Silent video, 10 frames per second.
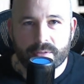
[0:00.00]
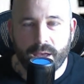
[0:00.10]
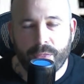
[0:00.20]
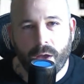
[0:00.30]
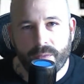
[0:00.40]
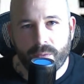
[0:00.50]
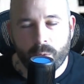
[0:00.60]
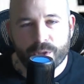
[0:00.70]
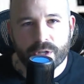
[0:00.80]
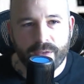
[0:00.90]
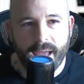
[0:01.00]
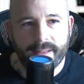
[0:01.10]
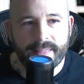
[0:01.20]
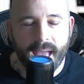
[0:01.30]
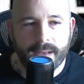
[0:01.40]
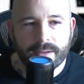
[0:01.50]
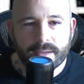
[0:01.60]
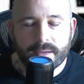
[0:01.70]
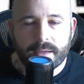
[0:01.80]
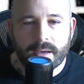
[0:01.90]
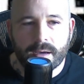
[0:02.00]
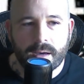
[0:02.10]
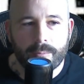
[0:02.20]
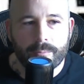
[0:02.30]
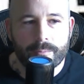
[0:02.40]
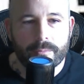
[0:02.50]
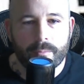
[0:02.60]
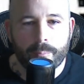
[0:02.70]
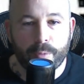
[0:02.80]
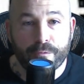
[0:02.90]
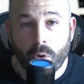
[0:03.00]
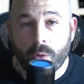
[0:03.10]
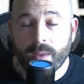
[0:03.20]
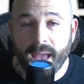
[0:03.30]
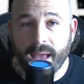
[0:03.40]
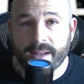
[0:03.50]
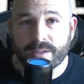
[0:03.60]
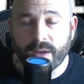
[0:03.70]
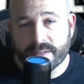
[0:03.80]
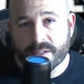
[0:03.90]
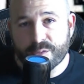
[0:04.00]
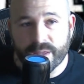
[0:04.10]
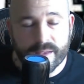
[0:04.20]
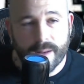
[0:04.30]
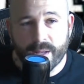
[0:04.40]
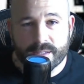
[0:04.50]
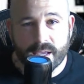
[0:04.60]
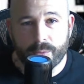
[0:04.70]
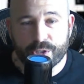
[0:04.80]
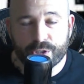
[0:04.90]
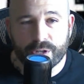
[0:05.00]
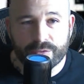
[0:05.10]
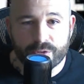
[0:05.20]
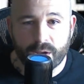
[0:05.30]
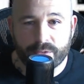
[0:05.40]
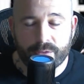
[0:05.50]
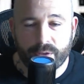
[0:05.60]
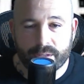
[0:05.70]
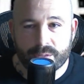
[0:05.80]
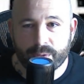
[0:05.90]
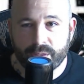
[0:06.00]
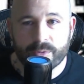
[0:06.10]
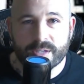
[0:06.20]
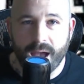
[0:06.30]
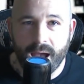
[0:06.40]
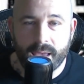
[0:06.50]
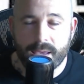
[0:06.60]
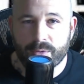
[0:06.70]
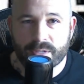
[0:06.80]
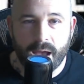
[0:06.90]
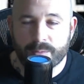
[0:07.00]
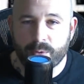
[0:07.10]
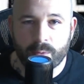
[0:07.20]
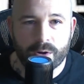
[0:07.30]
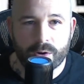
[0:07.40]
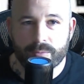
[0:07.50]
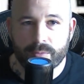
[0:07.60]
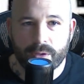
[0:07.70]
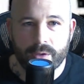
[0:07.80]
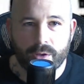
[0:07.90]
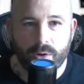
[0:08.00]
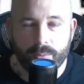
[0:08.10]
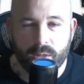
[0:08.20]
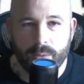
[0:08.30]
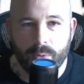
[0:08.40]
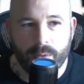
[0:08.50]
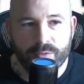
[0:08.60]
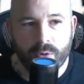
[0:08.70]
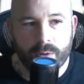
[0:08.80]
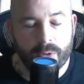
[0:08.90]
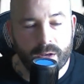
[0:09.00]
I thought we should have added that before we added Devonta Smith. And I'm not saying we shouldn't have drafted Devonta Smith. He was high. He was a Heisman winner. I'm glad we went for it.